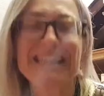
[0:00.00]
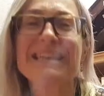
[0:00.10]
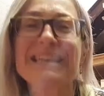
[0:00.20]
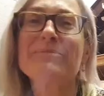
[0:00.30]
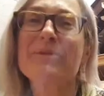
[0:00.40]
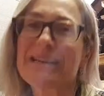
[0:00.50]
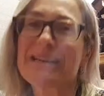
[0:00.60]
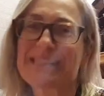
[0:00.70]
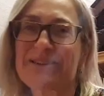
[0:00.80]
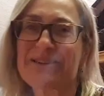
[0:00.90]

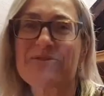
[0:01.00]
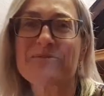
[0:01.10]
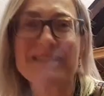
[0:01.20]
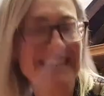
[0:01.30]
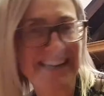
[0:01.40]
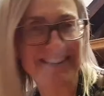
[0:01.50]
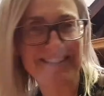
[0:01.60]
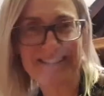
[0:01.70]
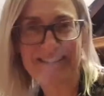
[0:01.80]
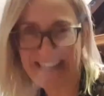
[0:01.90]
liberating you from the
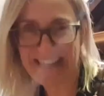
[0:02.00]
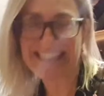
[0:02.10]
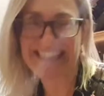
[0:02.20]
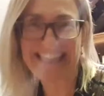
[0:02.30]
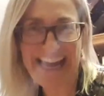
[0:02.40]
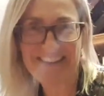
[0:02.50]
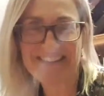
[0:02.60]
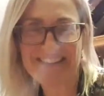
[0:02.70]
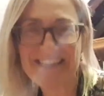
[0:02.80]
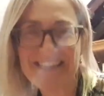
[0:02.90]
shackles of clutter and chaos